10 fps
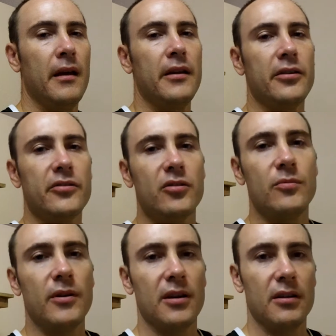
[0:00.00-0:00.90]
Hey
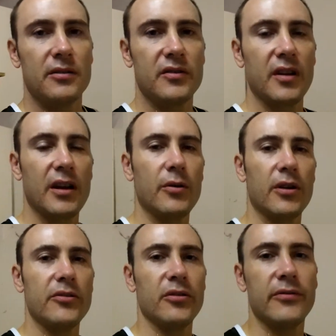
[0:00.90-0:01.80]
YouTube, today I
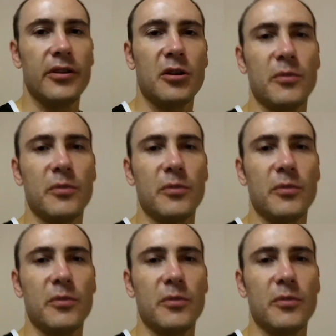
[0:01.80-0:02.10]
want to do a video